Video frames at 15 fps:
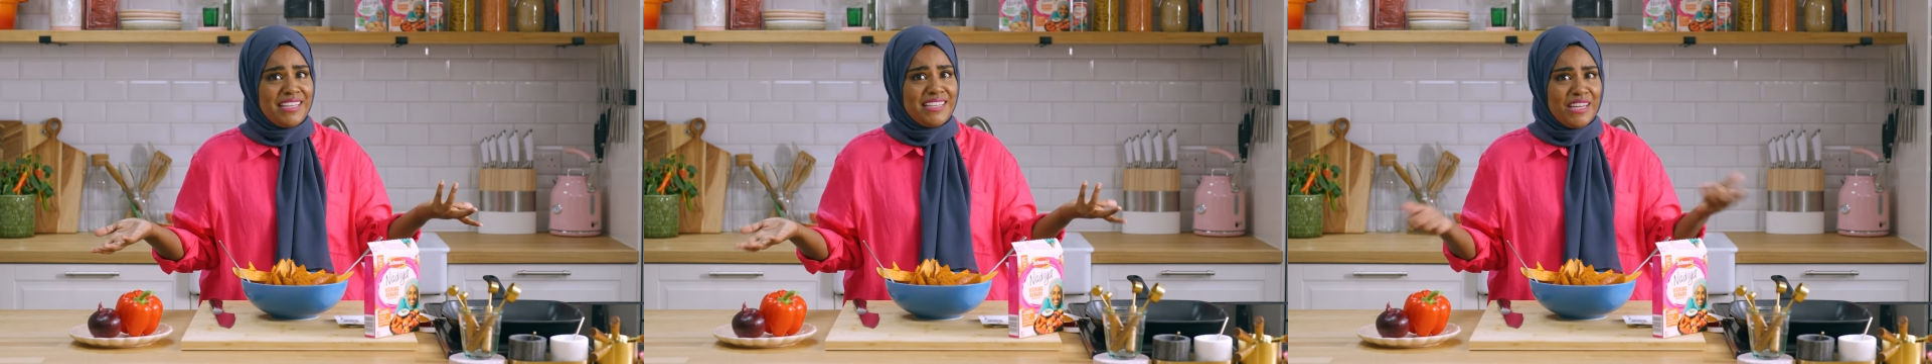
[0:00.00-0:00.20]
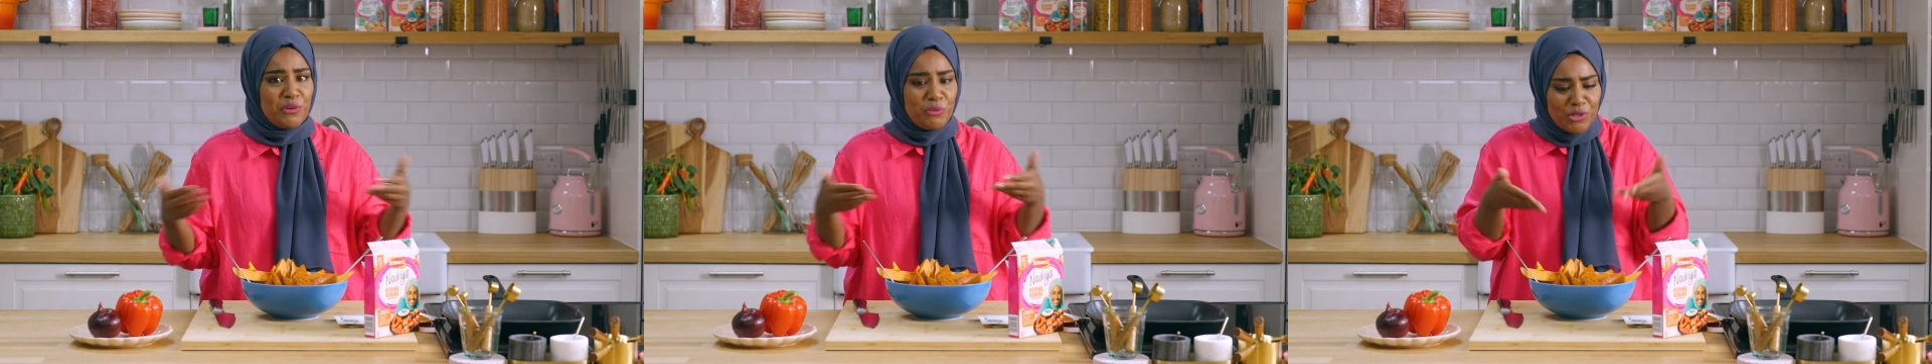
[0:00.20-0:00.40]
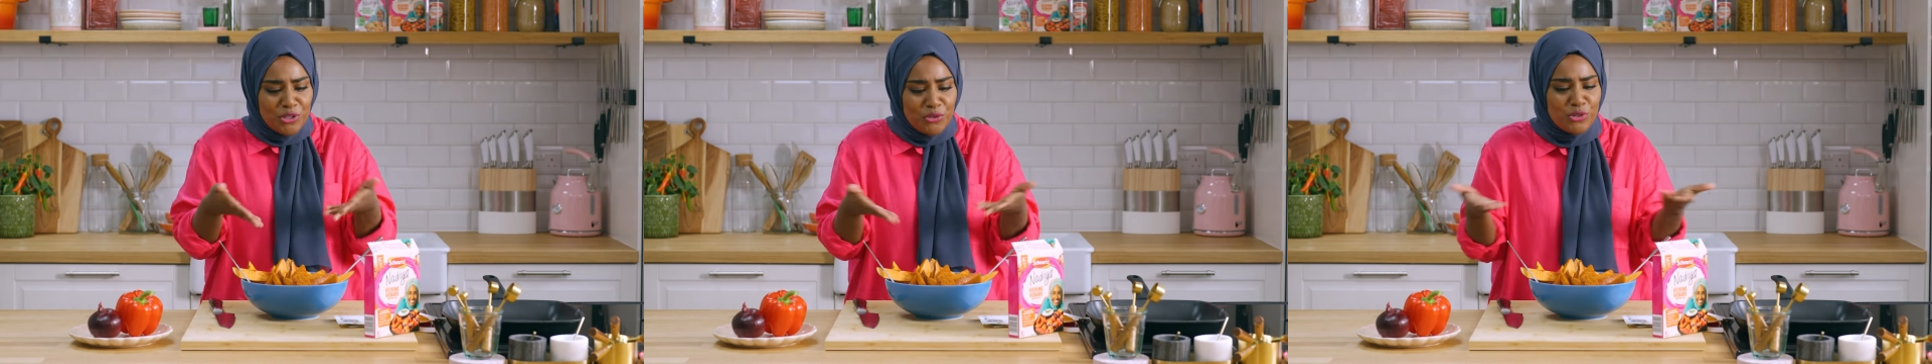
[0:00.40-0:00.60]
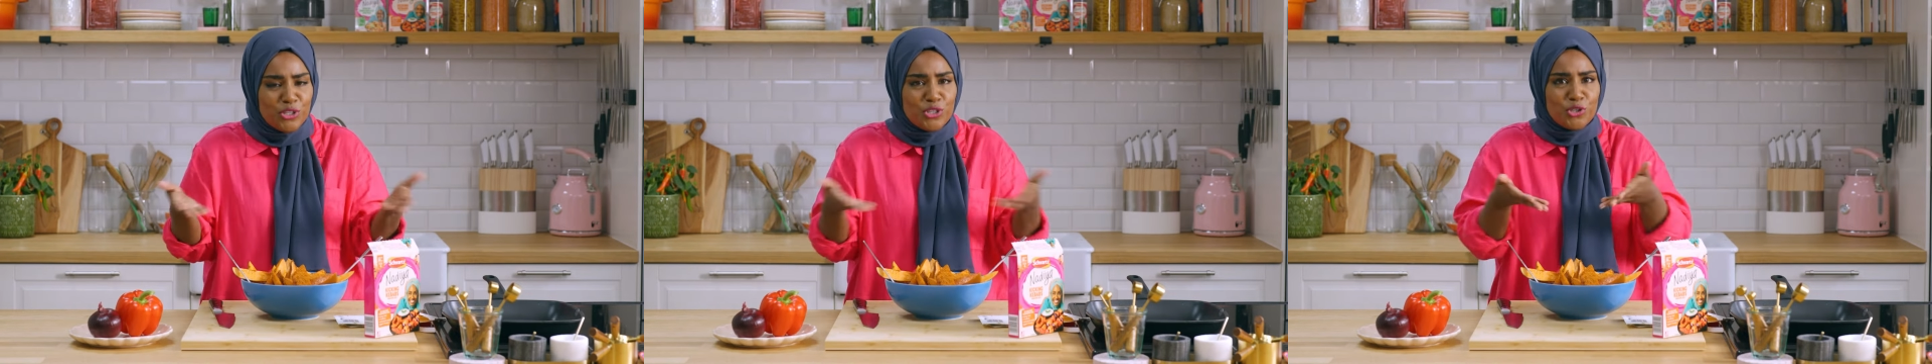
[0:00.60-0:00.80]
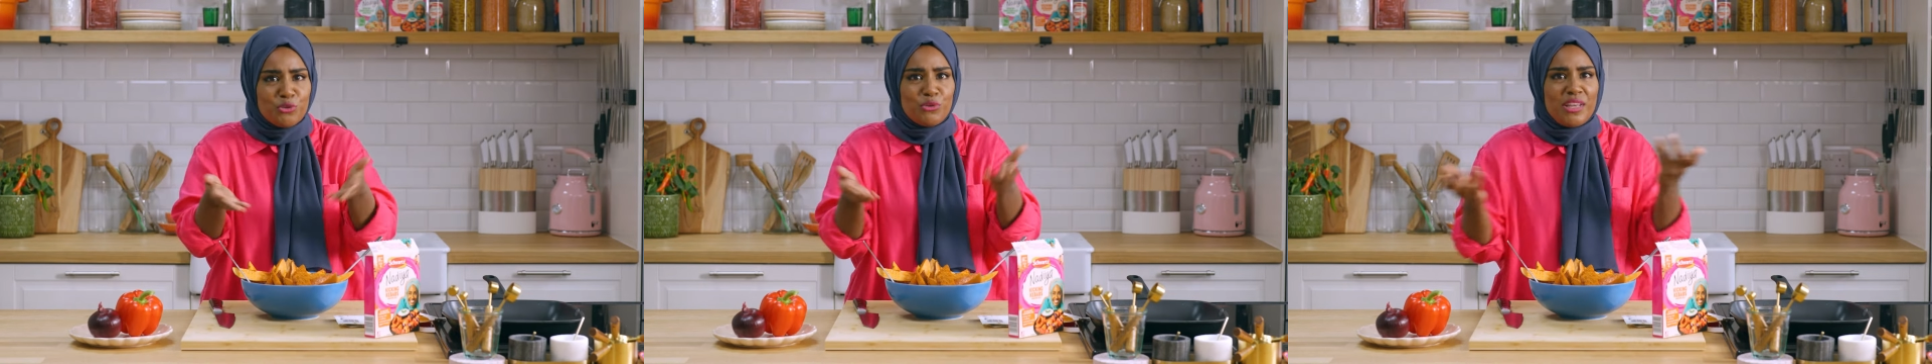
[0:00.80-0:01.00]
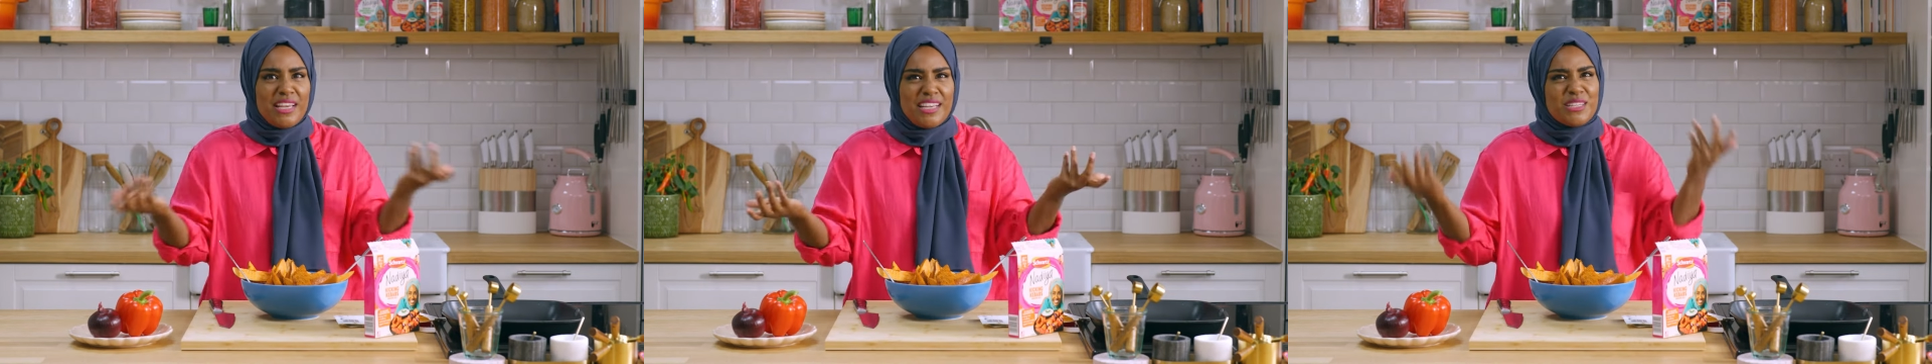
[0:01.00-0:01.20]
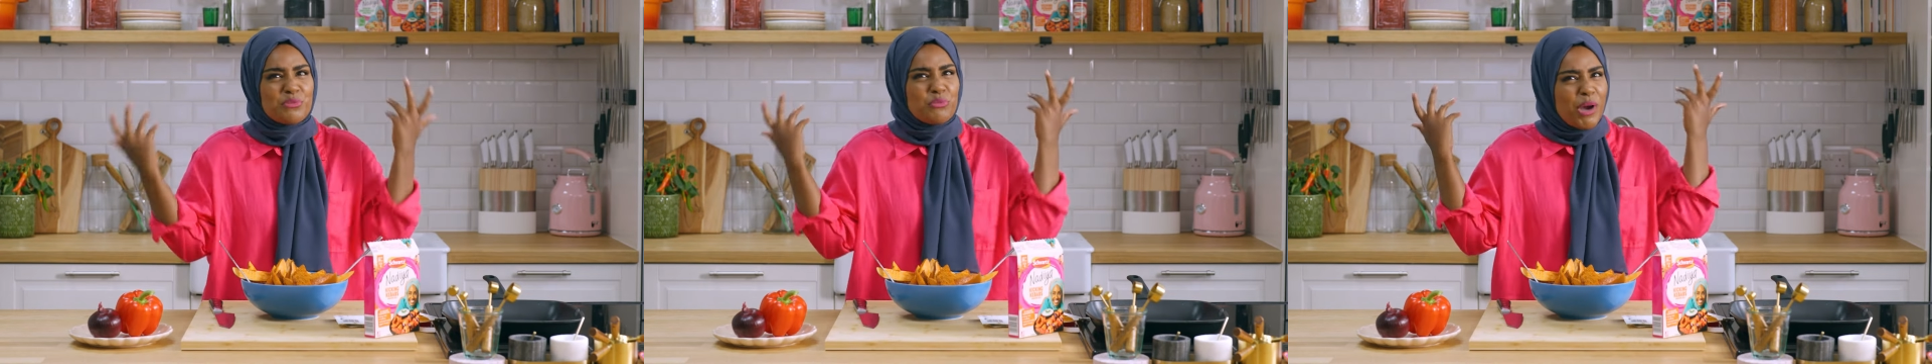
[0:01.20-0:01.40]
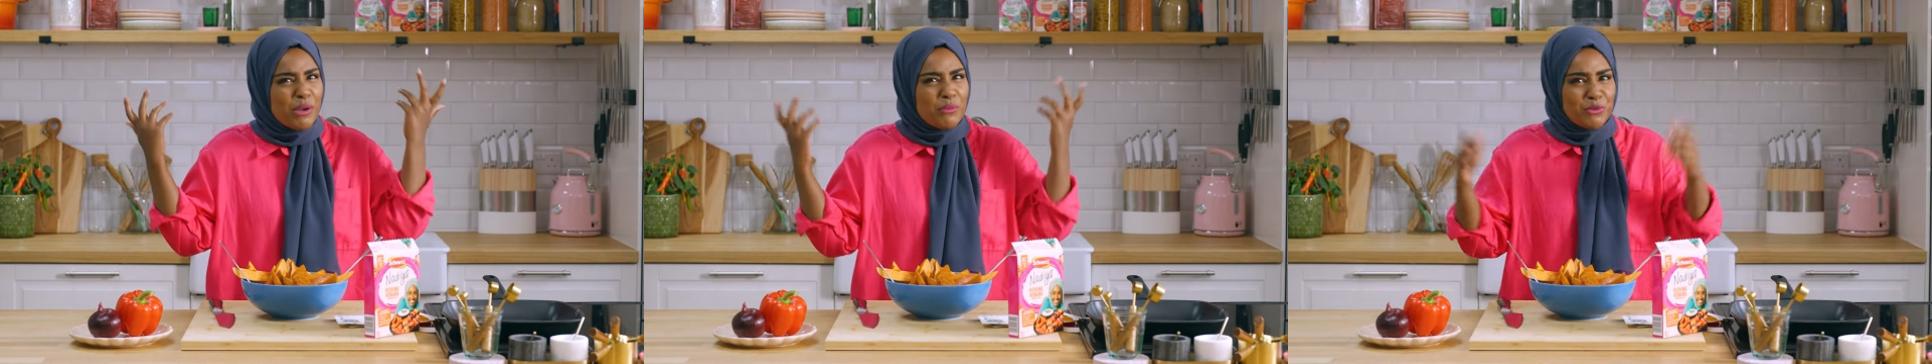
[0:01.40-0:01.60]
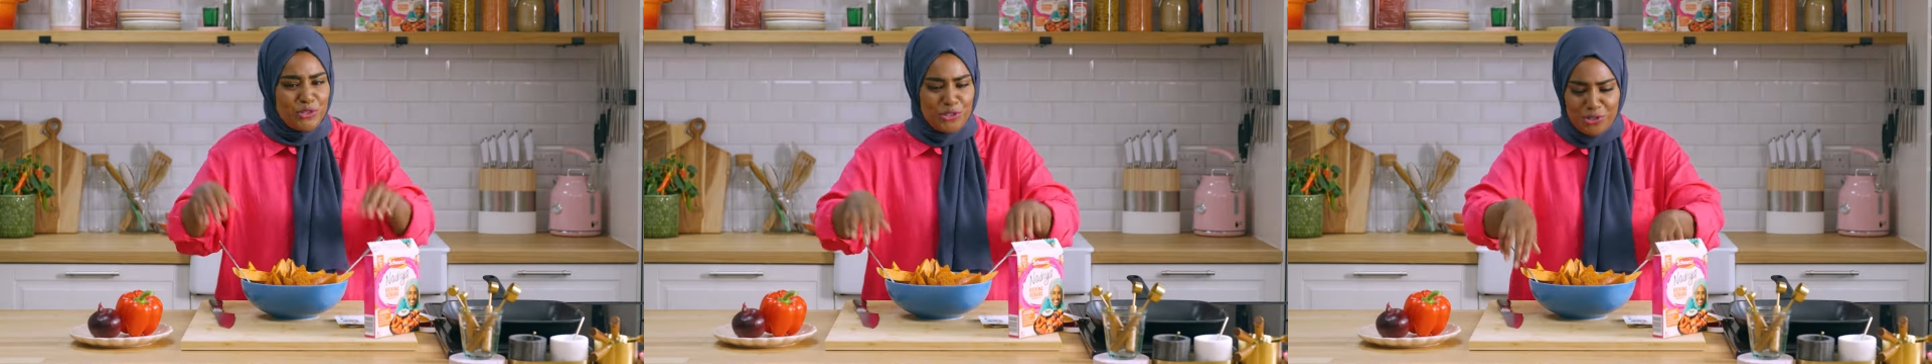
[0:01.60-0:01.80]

Like when you can do this, why would